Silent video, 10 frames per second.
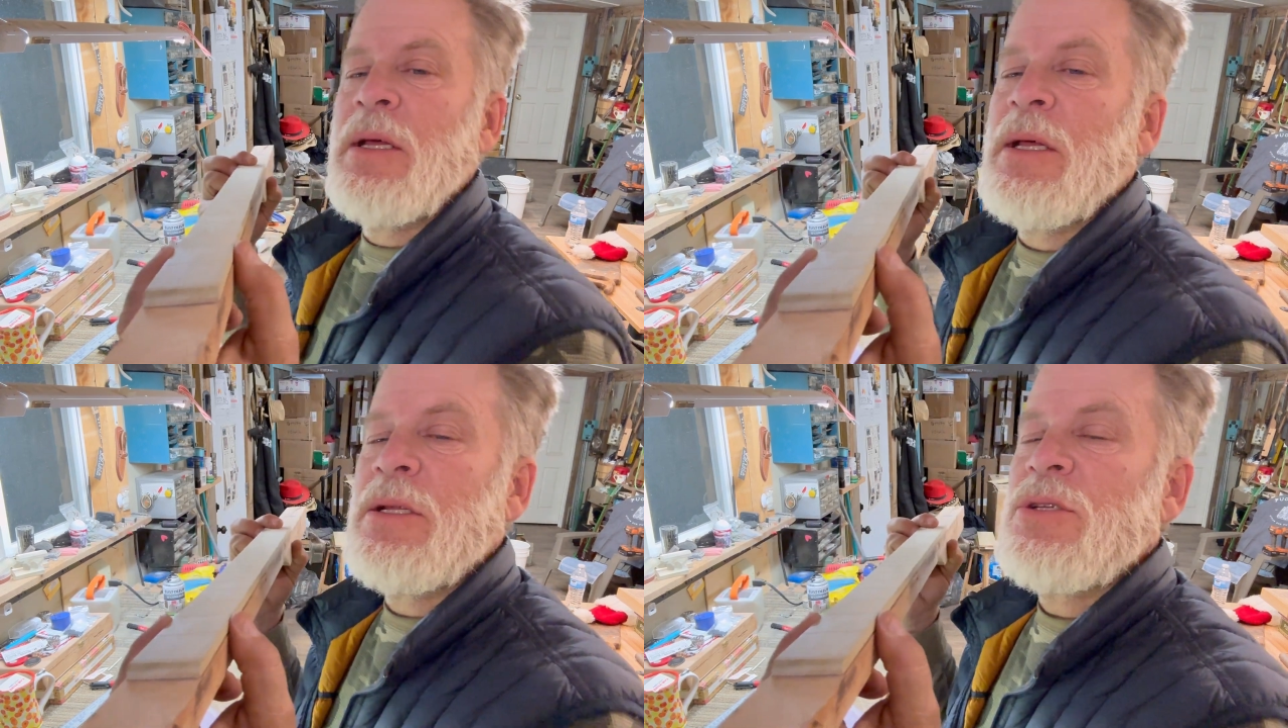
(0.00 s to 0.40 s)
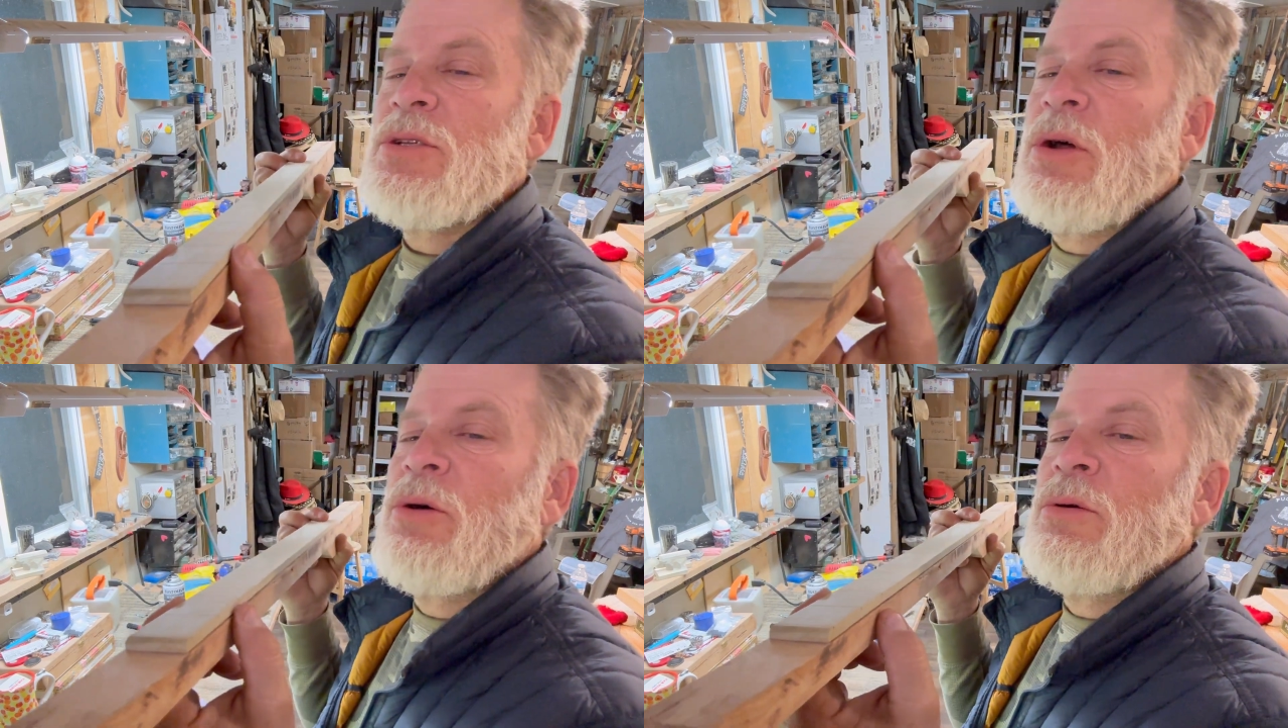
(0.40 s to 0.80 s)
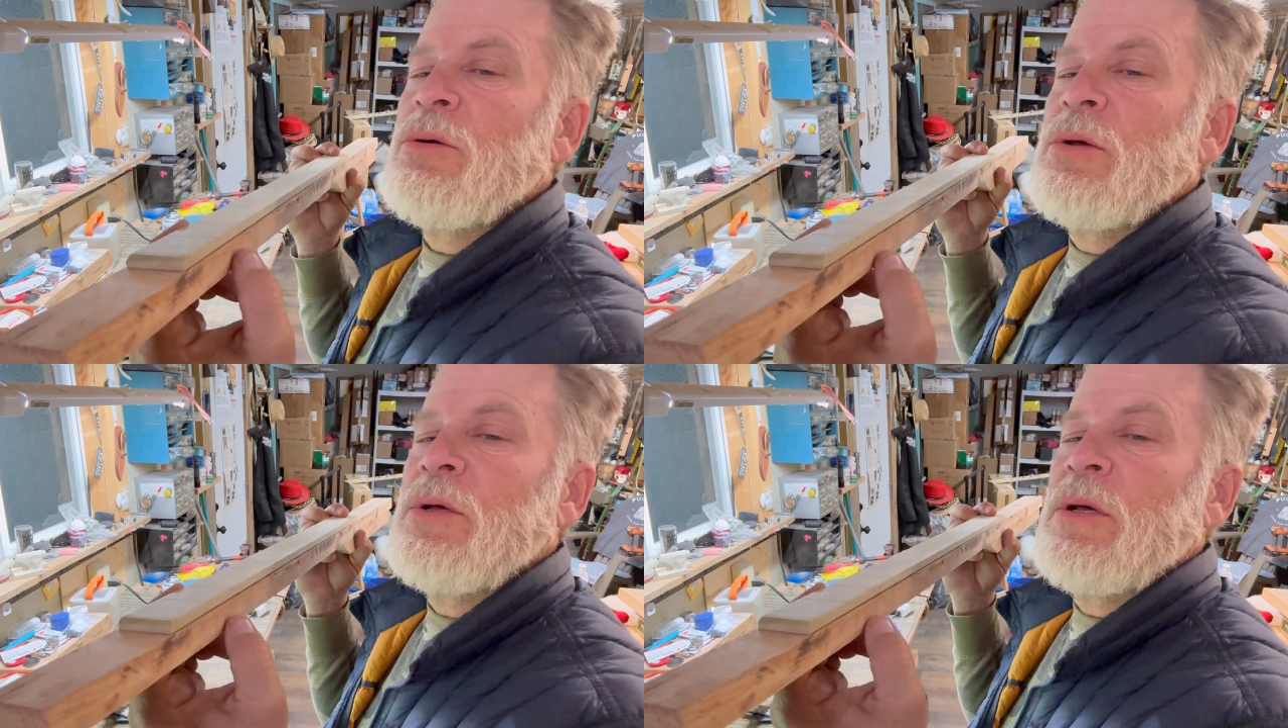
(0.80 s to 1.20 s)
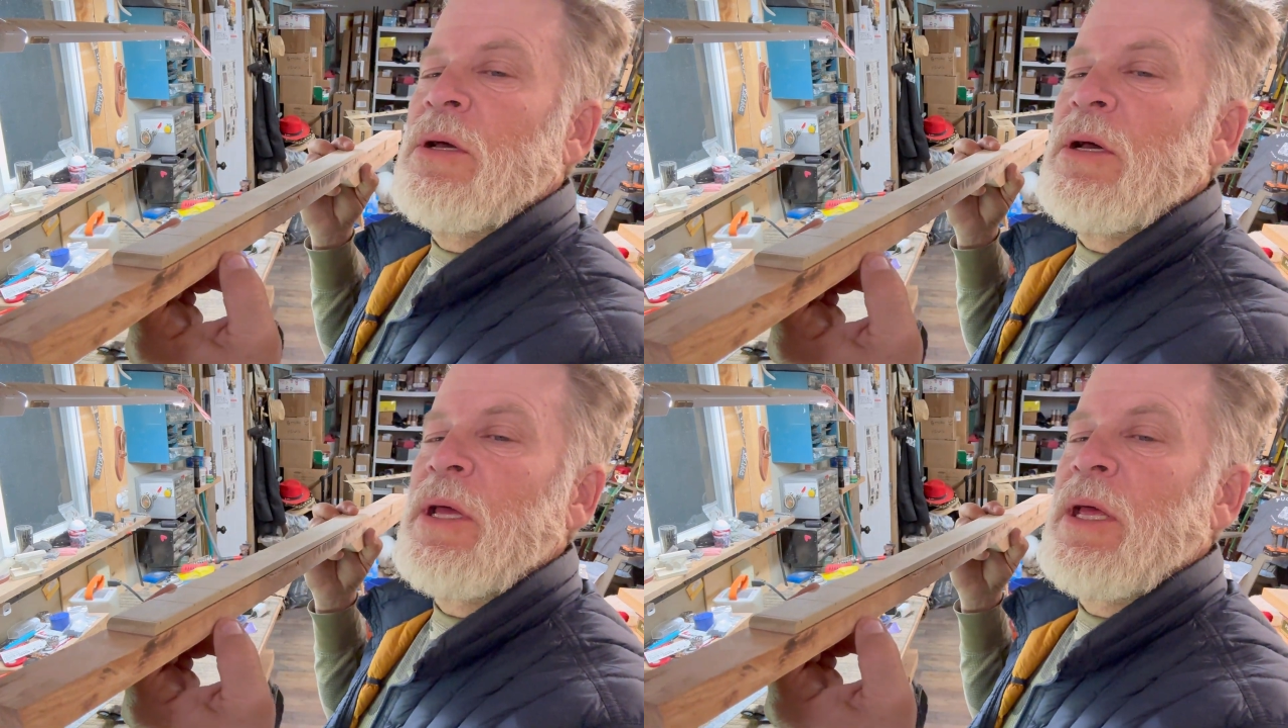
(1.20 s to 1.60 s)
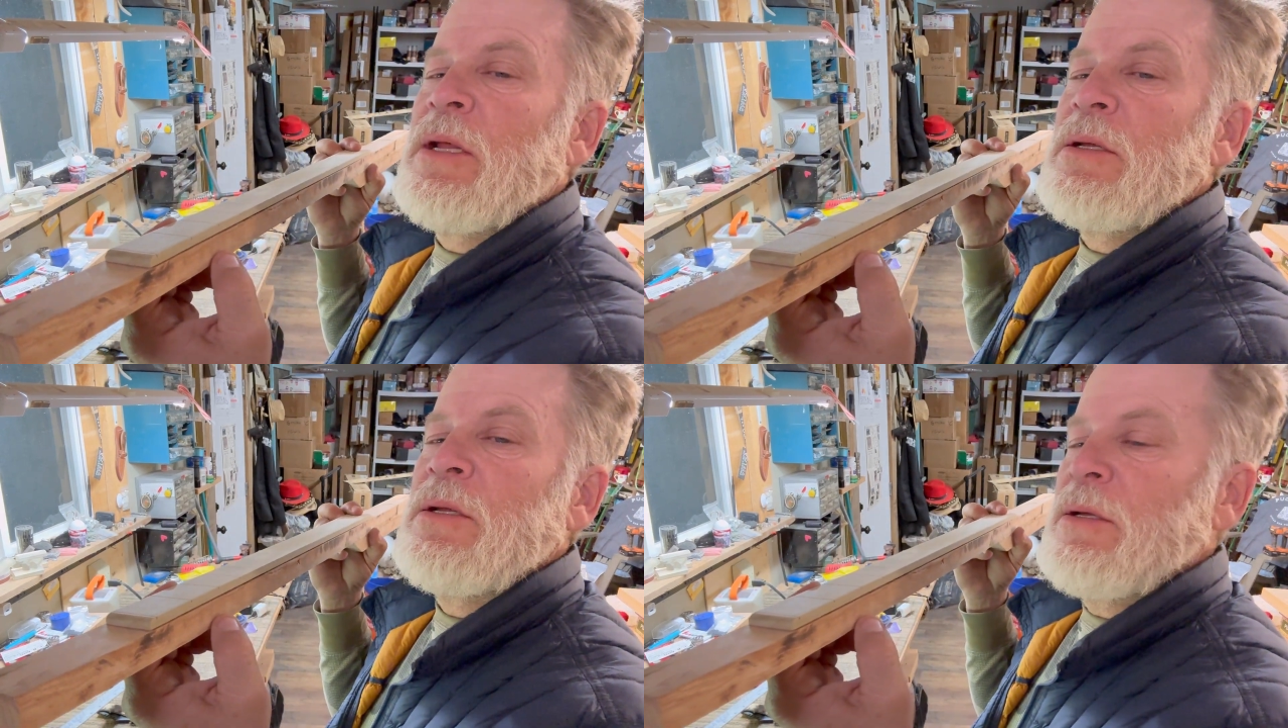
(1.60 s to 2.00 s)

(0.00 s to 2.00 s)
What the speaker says: And so, again,